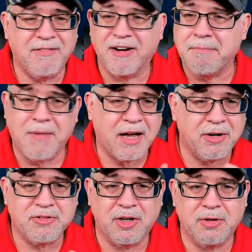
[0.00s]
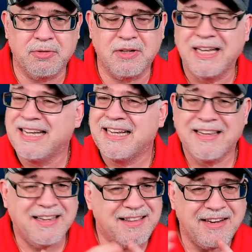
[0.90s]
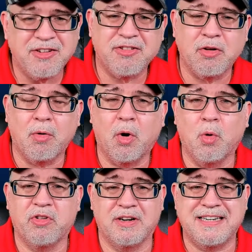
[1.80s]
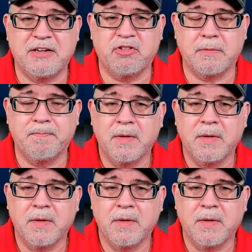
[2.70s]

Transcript: very monotoned. They just don't hold your attention.